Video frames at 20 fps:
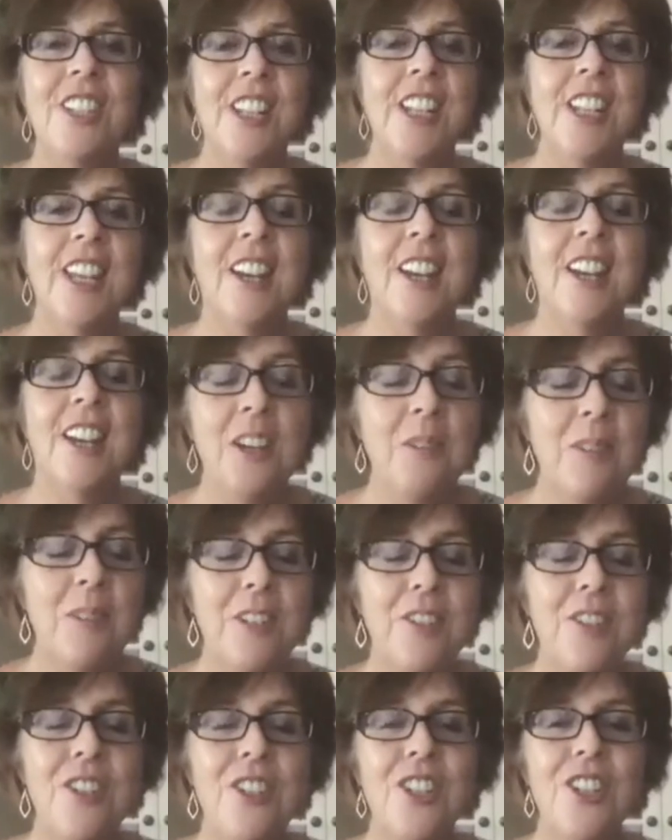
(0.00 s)
yeah, who
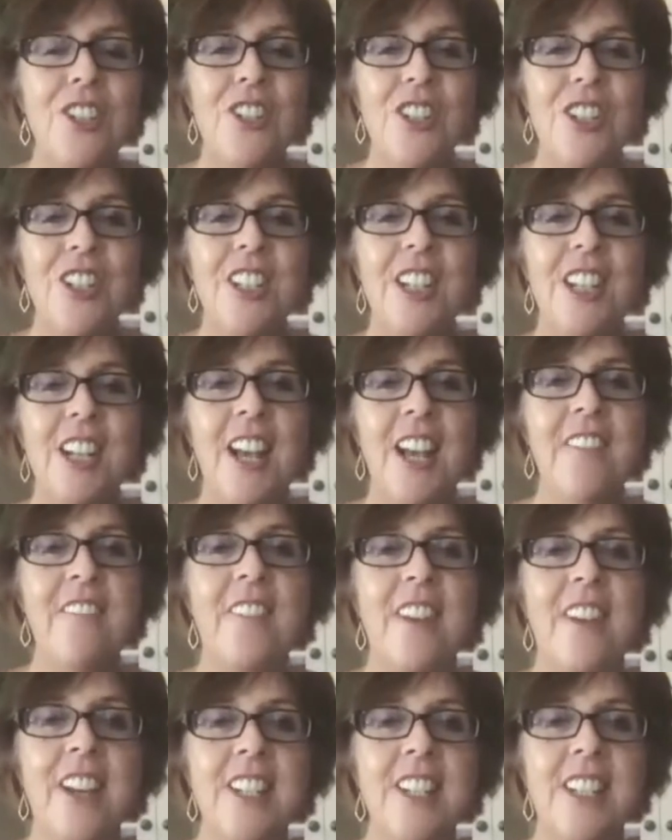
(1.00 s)
introduced you to oh,
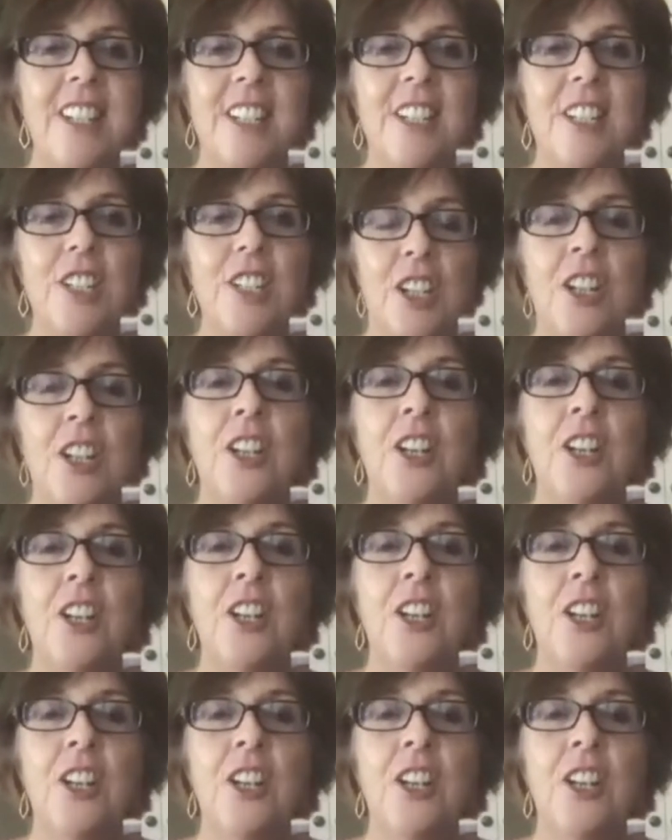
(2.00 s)
Life oh, Okay,